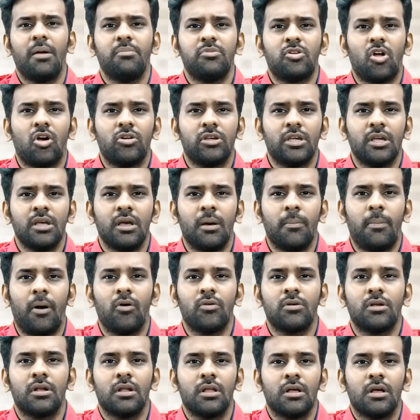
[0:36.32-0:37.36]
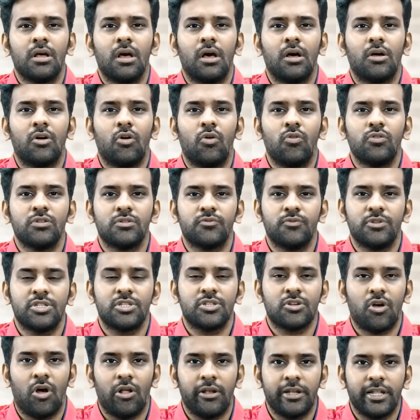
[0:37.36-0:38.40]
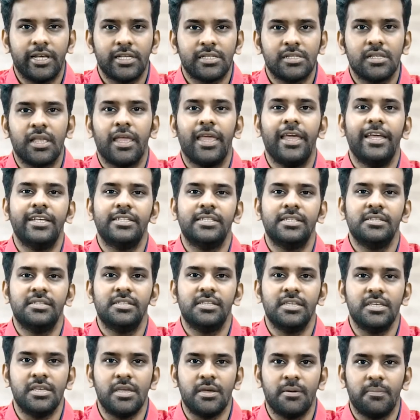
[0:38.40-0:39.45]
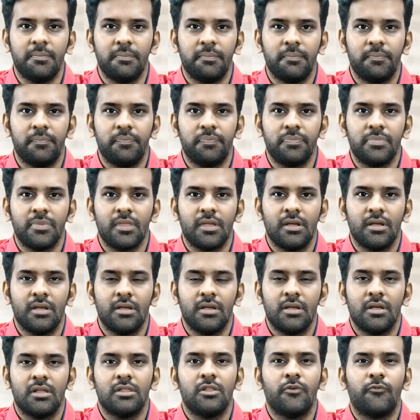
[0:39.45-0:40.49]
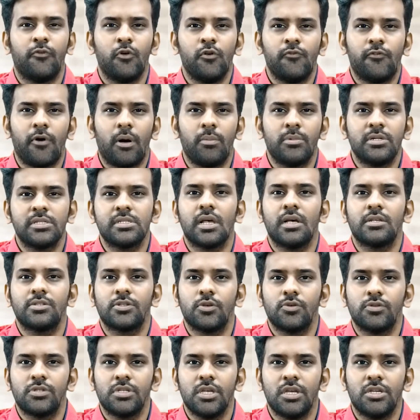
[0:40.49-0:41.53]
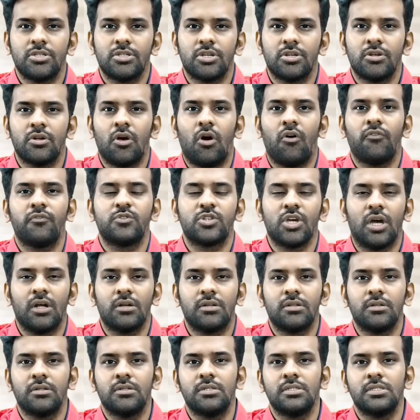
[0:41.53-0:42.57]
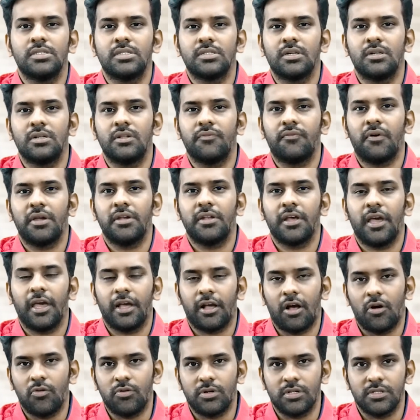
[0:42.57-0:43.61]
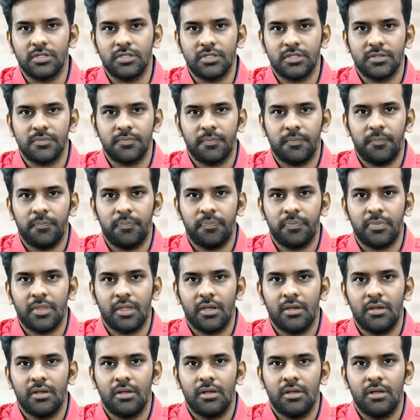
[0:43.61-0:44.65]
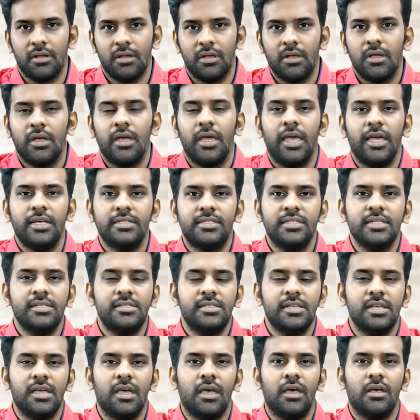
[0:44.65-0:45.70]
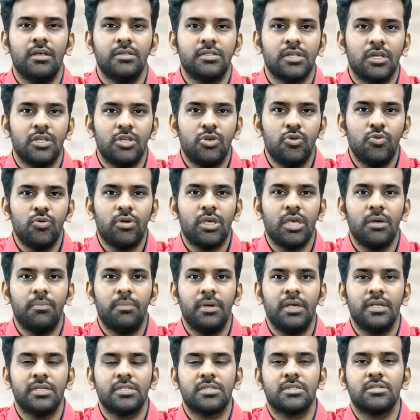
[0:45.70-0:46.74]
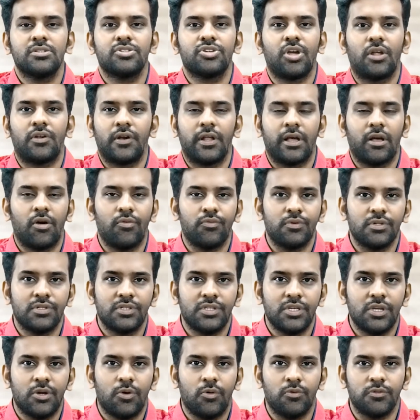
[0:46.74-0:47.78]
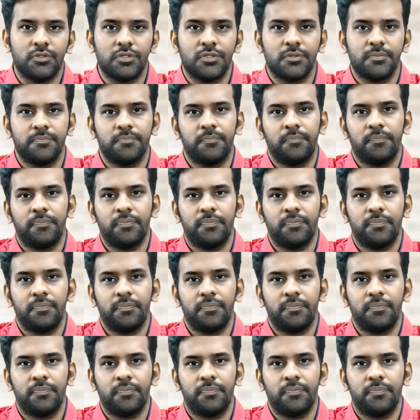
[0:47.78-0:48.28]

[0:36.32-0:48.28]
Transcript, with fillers: I'm talking about a course which is called as ACCA. The full form is Association of Chartered Certified Accountants. ACCA is a UK-based chartered accountancy course.